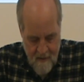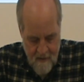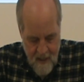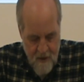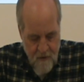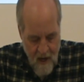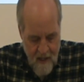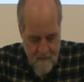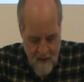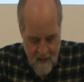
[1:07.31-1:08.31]
They
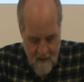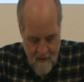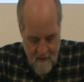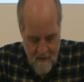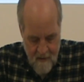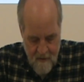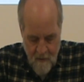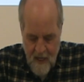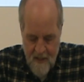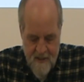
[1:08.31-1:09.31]
tried me, though
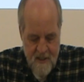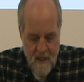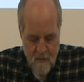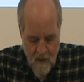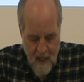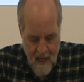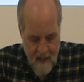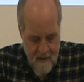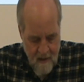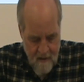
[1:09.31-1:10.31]
they had seen what I
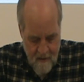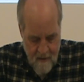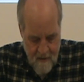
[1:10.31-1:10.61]
had done.